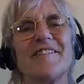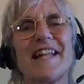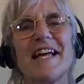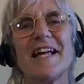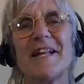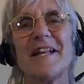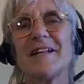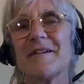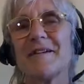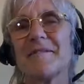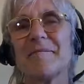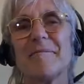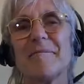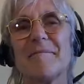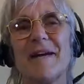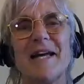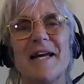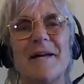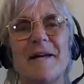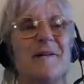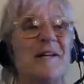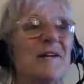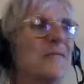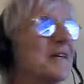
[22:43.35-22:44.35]
then
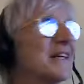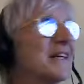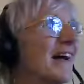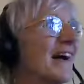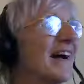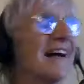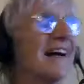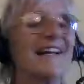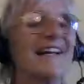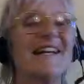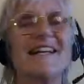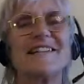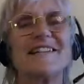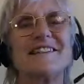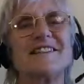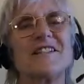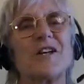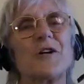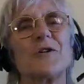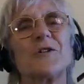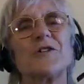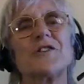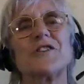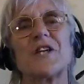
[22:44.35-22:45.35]
maybe we that's
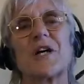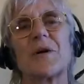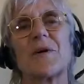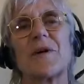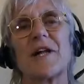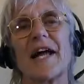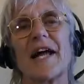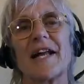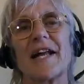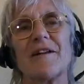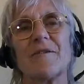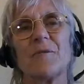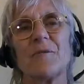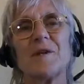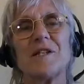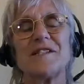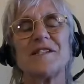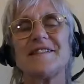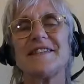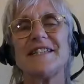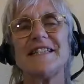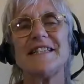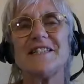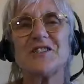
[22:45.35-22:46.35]
also then we see